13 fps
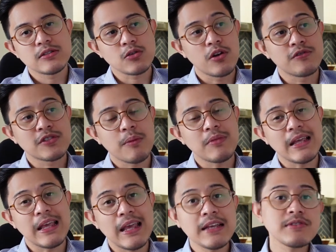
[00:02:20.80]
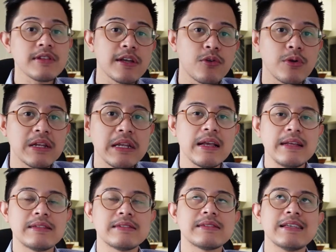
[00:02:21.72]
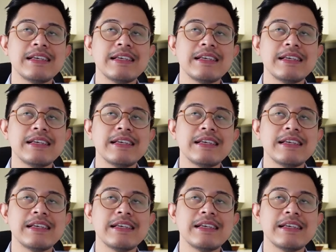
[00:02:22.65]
So if something is liquid, it's